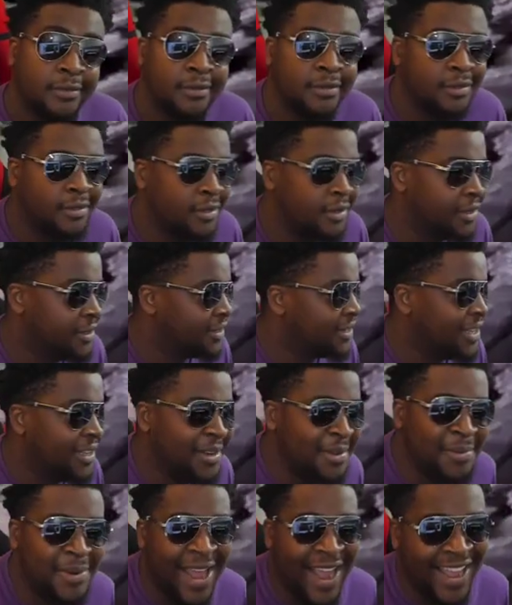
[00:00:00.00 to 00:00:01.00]
You know, let
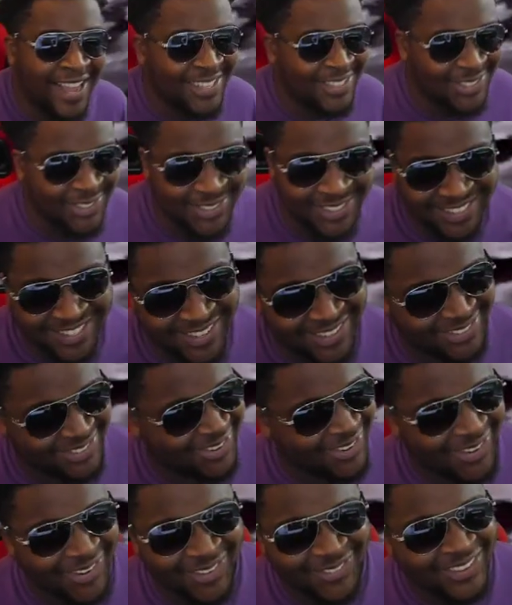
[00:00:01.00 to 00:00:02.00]
me not get too serious.
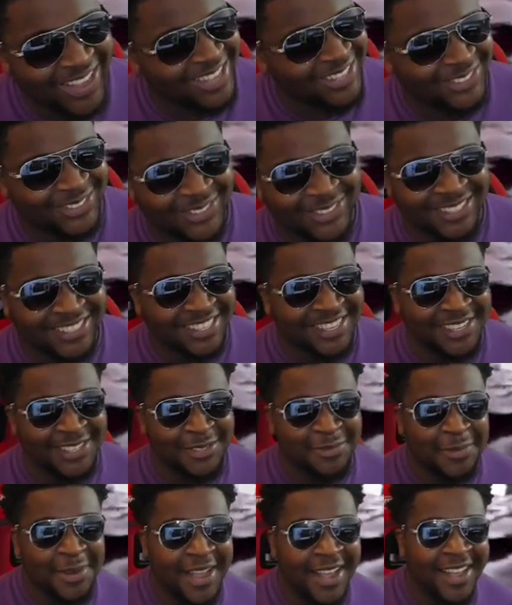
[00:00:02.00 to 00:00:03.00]
Hold on, I'm getting too
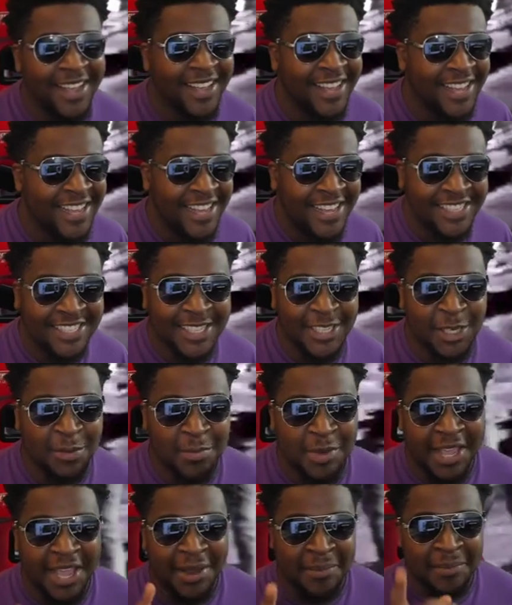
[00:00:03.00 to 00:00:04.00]
serious, man. She just
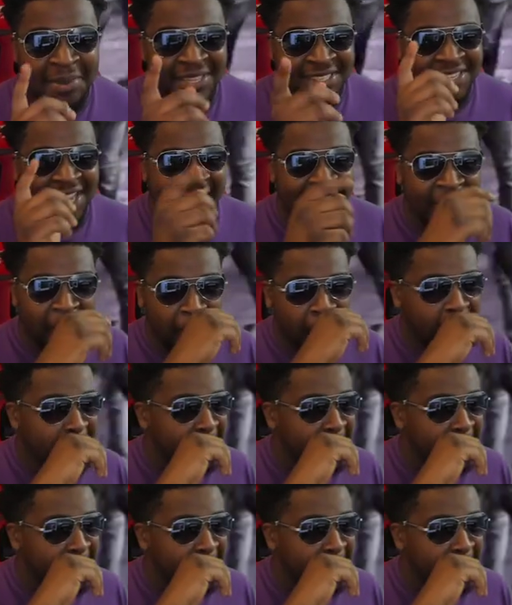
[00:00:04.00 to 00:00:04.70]
be getting me tight.